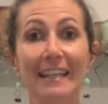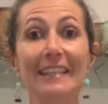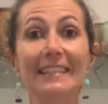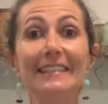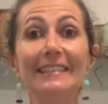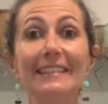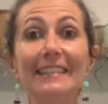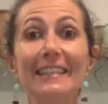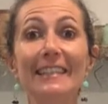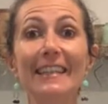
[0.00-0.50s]

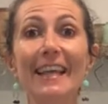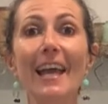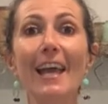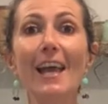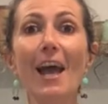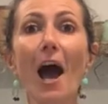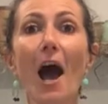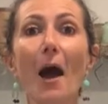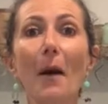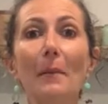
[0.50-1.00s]
Today
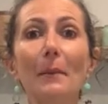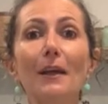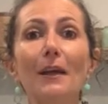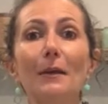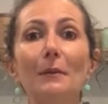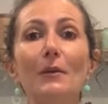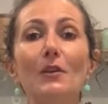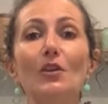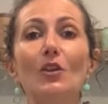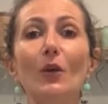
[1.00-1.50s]
I'm going to be
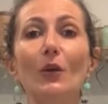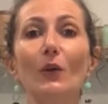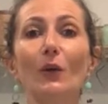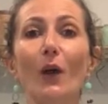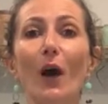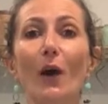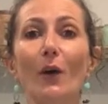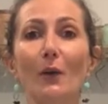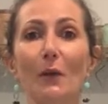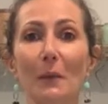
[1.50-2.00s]
showing you
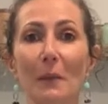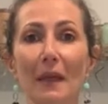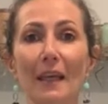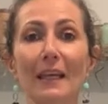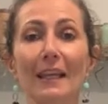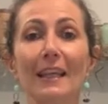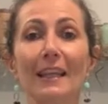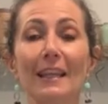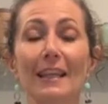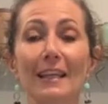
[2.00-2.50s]
how to make
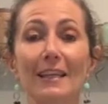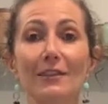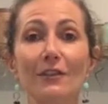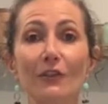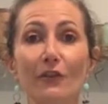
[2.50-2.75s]
this